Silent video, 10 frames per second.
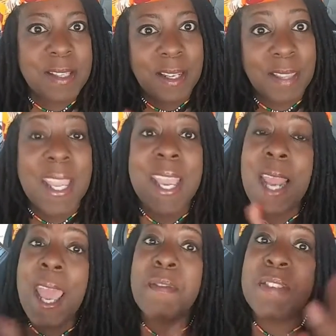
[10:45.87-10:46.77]
Then
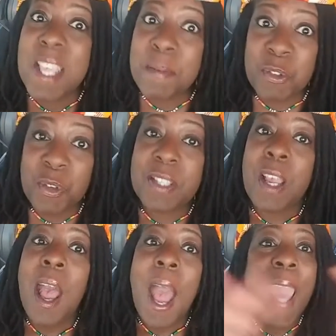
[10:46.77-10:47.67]
I have a seamstress.
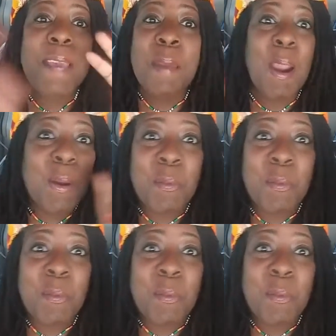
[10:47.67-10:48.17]
Hey, Mary